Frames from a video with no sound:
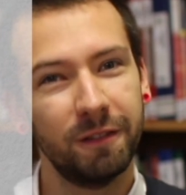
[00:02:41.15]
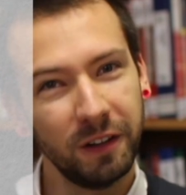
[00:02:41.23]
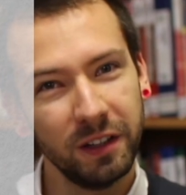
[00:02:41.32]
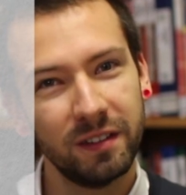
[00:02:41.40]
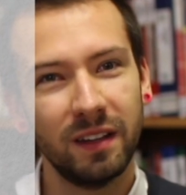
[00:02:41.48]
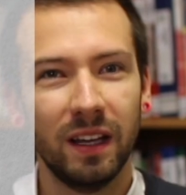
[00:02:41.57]

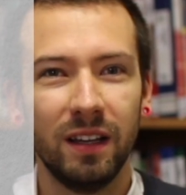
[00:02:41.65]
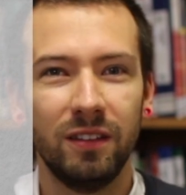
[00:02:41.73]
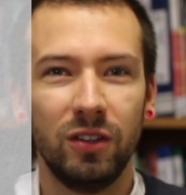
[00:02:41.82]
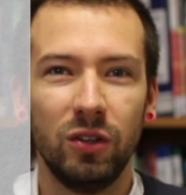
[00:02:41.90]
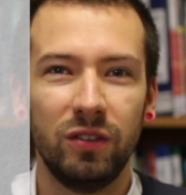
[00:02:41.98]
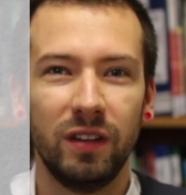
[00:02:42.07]
First
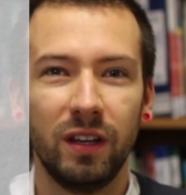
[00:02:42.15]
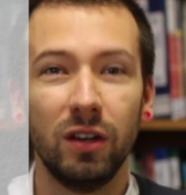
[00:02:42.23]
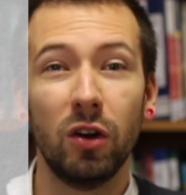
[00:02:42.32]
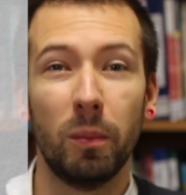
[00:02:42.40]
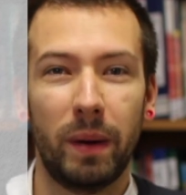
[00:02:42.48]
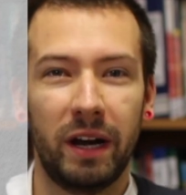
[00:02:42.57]
is
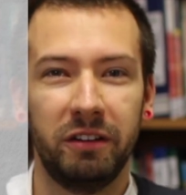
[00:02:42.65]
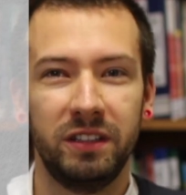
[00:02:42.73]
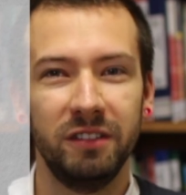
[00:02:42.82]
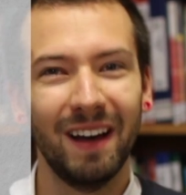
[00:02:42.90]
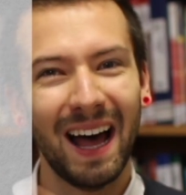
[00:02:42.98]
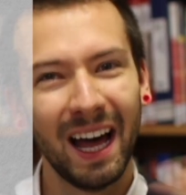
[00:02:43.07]
using
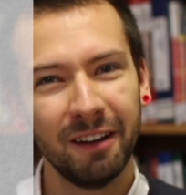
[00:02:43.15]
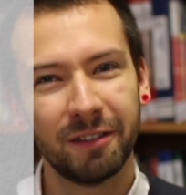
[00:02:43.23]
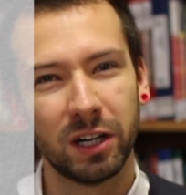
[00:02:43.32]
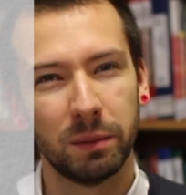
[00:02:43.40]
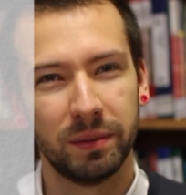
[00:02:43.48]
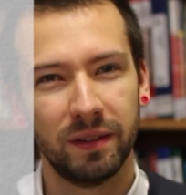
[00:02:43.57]
comparative
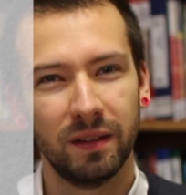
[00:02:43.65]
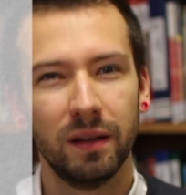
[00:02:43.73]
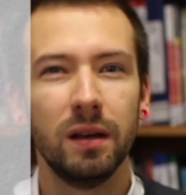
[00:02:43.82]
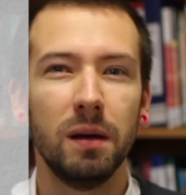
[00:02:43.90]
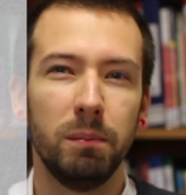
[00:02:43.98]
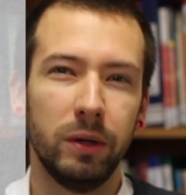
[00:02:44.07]
adverbs,
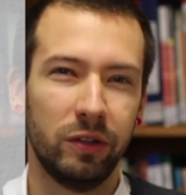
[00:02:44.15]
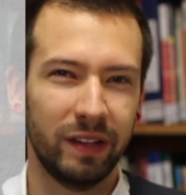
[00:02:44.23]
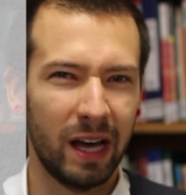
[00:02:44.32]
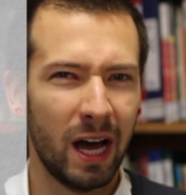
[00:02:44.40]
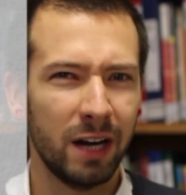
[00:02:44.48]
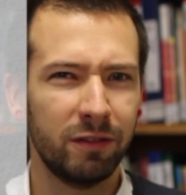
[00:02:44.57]

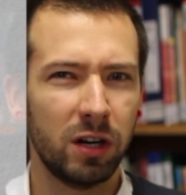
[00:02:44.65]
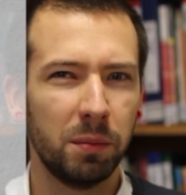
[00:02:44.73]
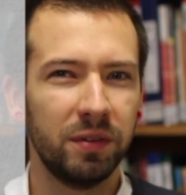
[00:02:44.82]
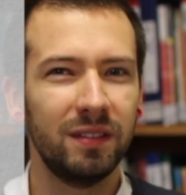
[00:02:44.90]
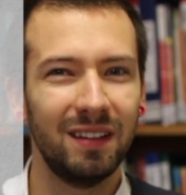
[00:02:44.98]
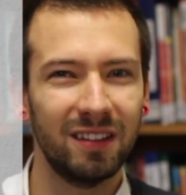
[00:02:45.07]
because
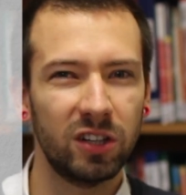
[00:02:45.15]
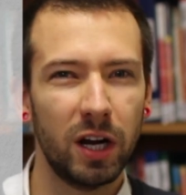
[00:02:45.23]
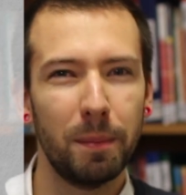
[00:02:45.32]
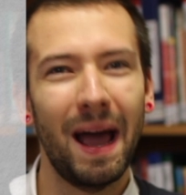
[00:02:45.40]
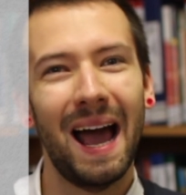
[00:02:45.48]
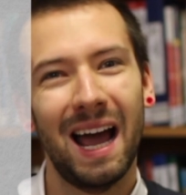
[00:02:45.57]
adverbs
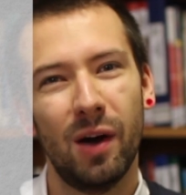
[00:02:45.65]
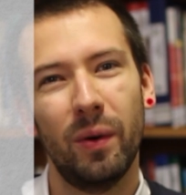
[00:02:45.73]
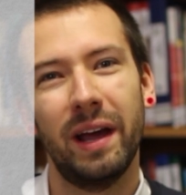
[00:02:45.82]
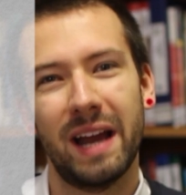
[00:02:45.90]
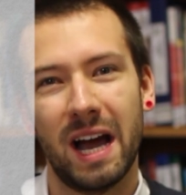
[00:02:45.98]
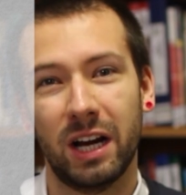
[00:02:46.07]
describe how
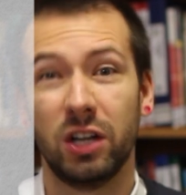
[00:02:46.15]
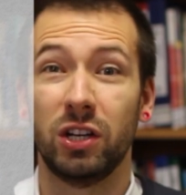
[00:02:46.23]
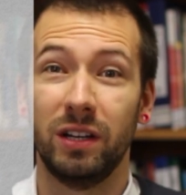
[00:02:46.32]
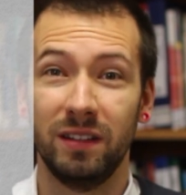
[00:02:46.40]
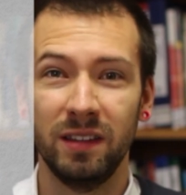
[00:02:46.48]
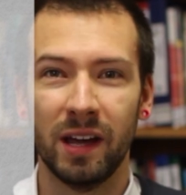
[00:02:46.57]
an
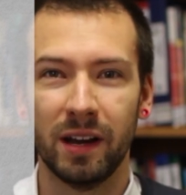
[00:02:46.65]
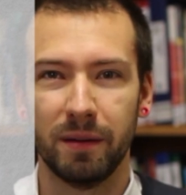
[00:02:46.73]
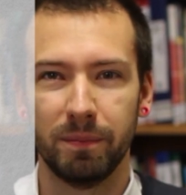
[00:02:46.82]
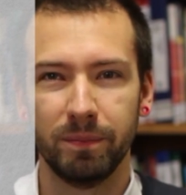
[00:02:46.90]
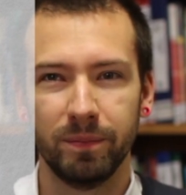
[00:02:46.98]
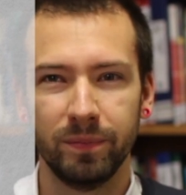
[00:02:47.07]
action is done.